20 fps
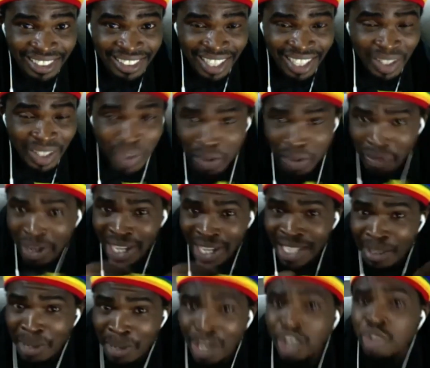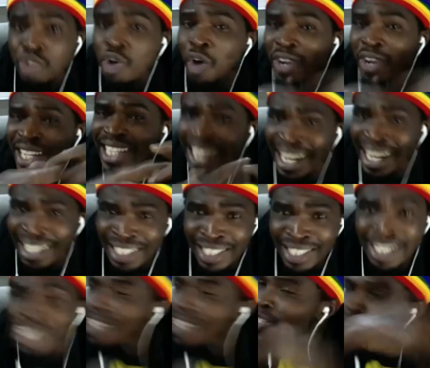I don't know if you're getting it. You're already
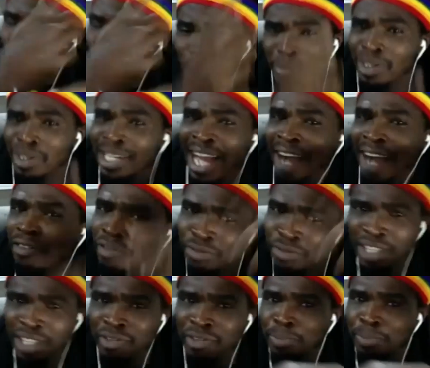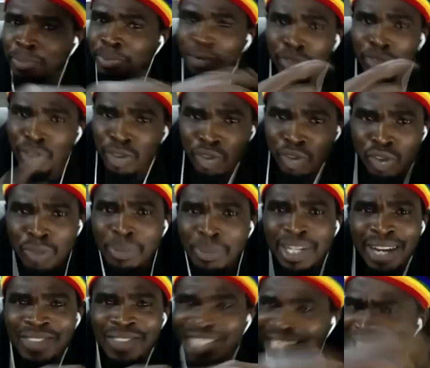angry. Somebody have even provoked you. Somebody
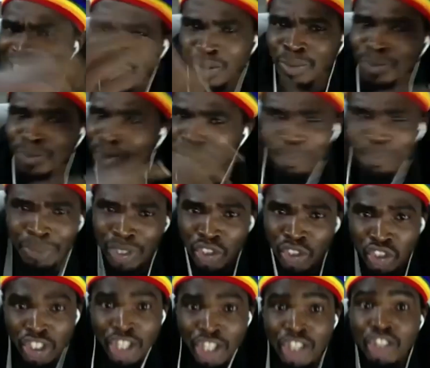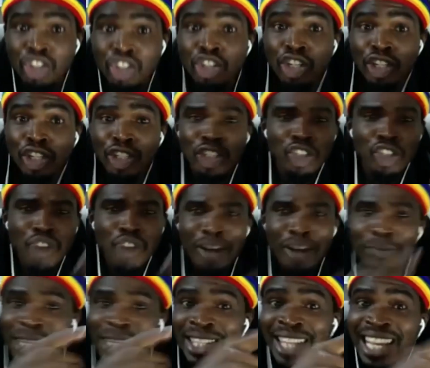have said some rubbish. You have
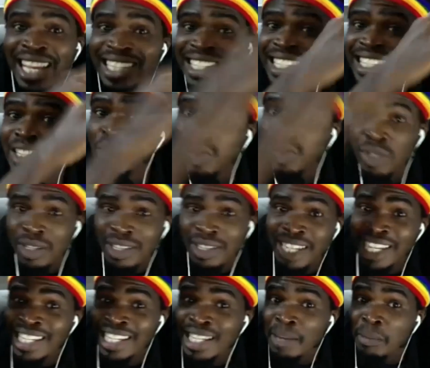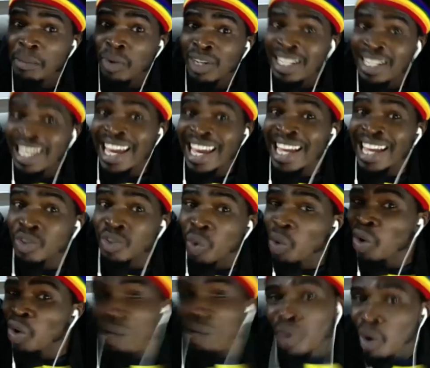been there since in the morning, 8
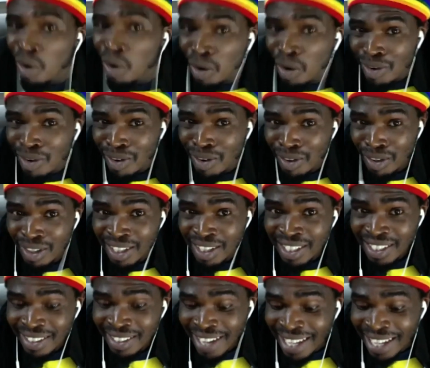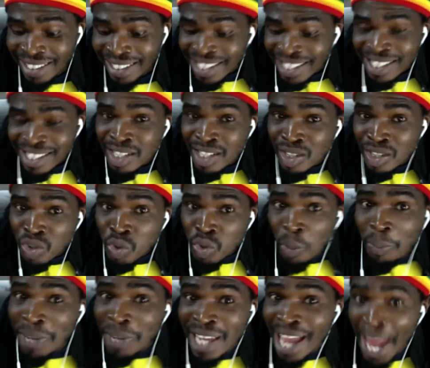o'clock. And this is 2
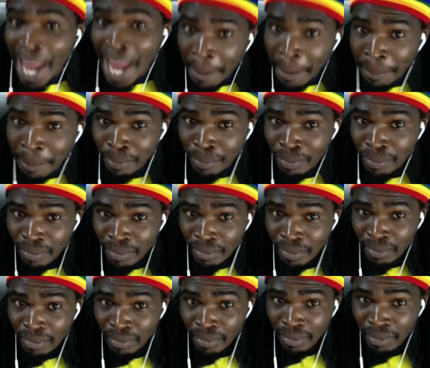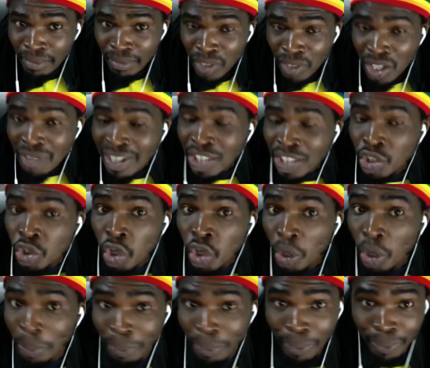p.m. You never
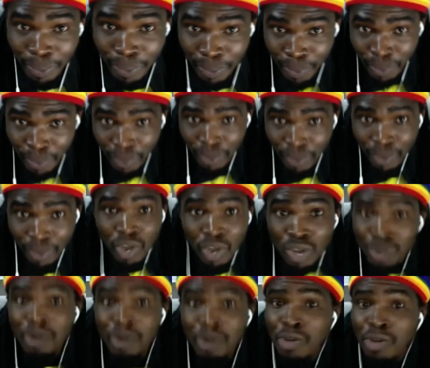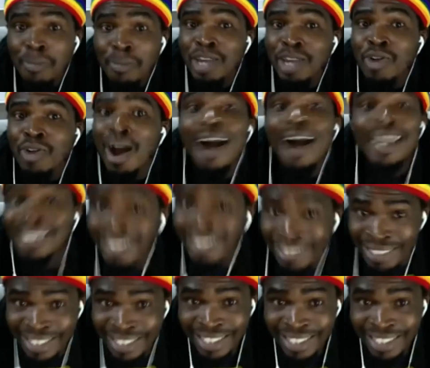chop. You man, you are angry.